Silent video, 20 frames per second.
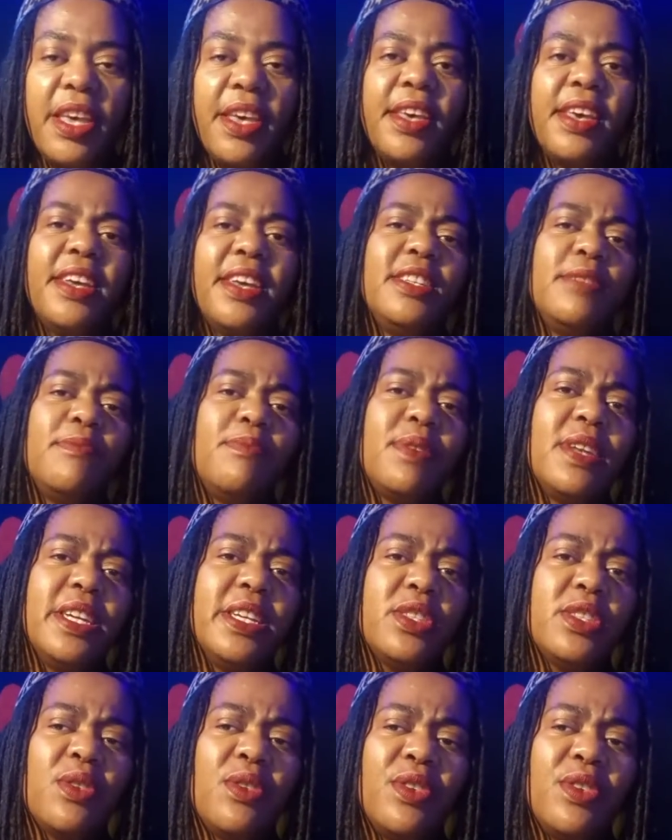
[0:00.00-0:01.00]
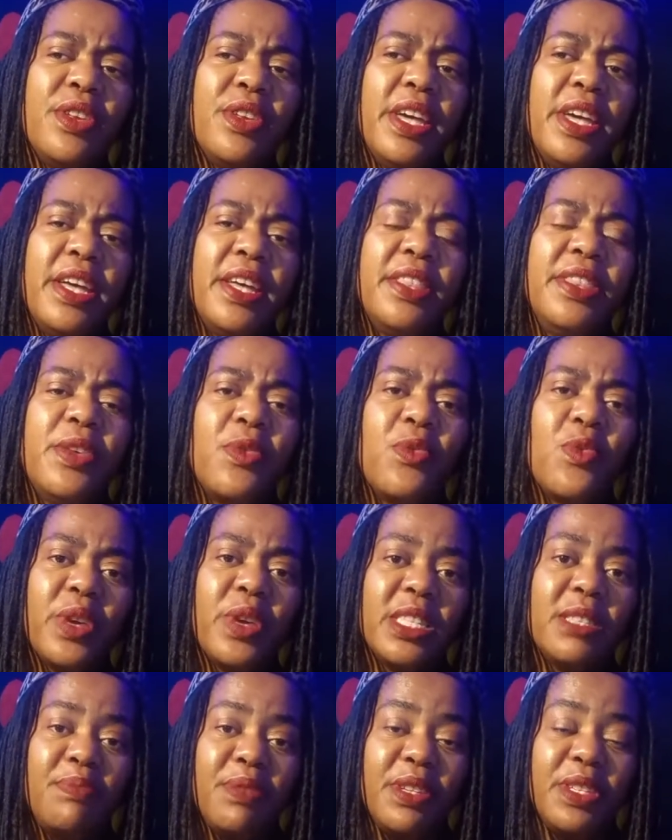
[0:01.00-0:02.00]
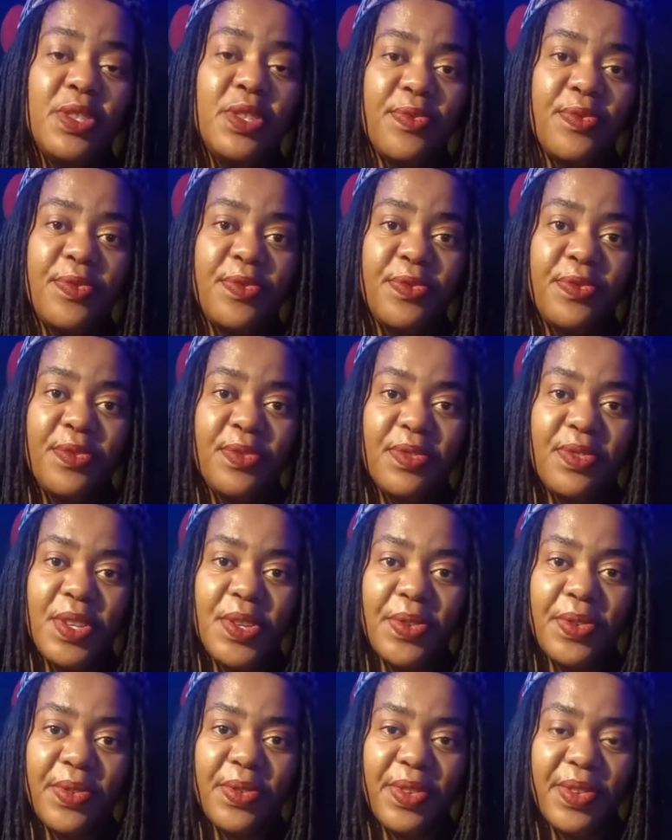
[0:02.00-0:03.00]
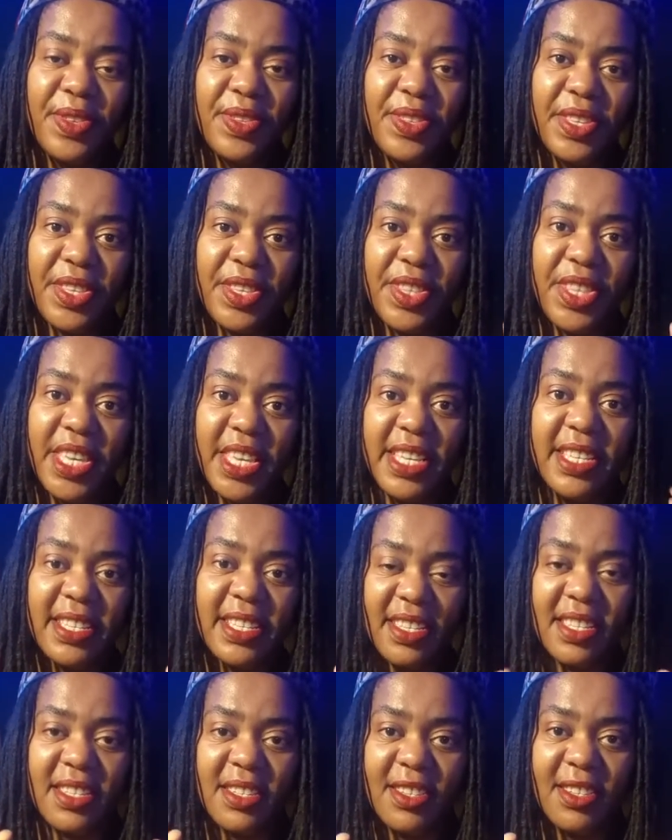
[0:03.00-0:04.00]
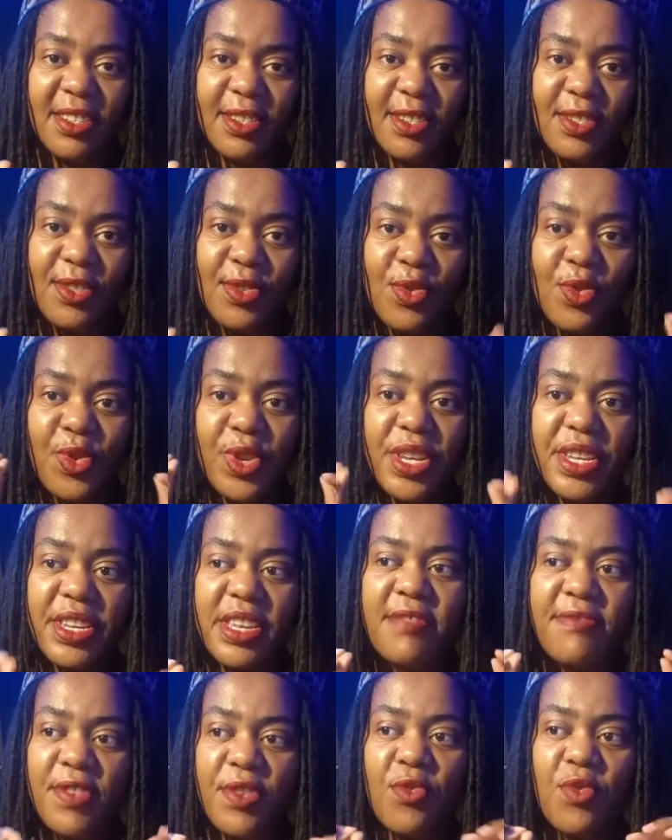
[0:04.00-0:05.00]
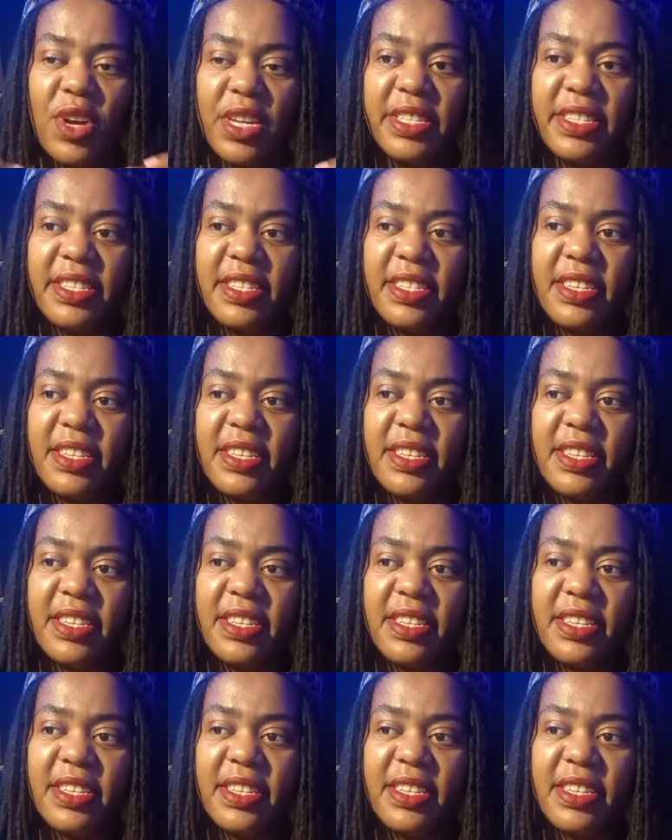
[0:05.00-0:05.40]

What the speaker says: and it plays on the worst bit of, the things that you wouldn't even want